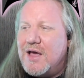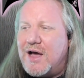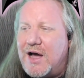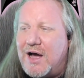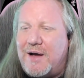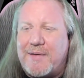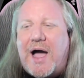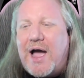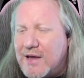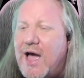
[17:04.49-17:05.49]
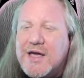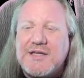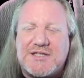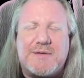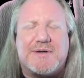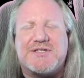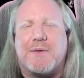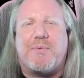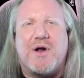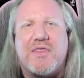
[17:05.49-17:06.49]
I could see
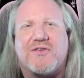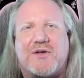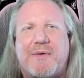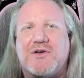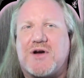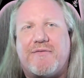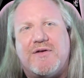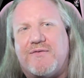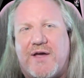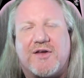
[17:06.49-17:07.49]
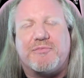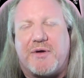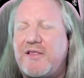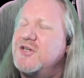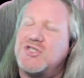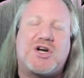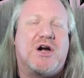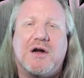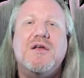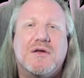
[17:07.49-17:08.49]
myself putting this on my driving to Vegas playlist.
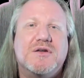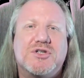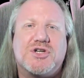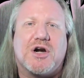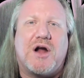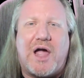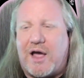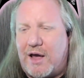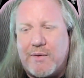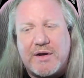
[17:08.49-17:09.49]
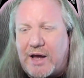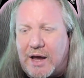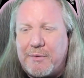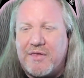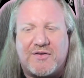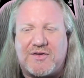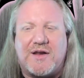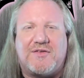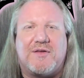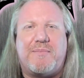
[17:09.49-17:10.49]
Sure. I would listen to
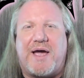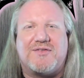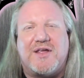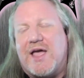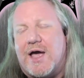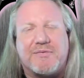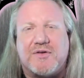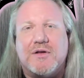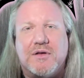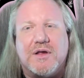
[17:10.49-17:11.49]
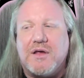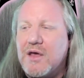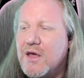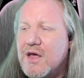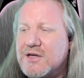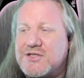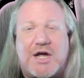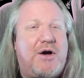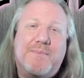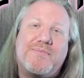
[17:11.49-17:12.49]
this in passing, absolutely.
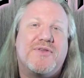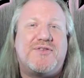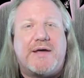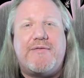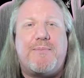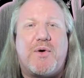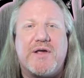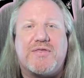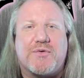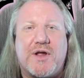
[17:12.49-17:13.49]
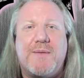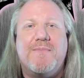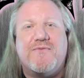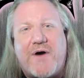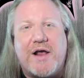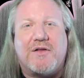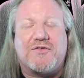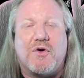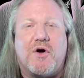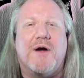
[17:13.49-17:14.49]
So, 7.3, final
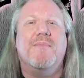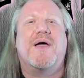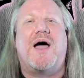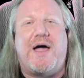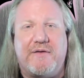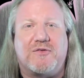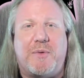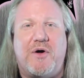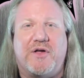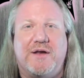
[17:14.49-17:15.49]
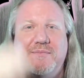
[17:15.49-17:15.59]
score, I have spoken.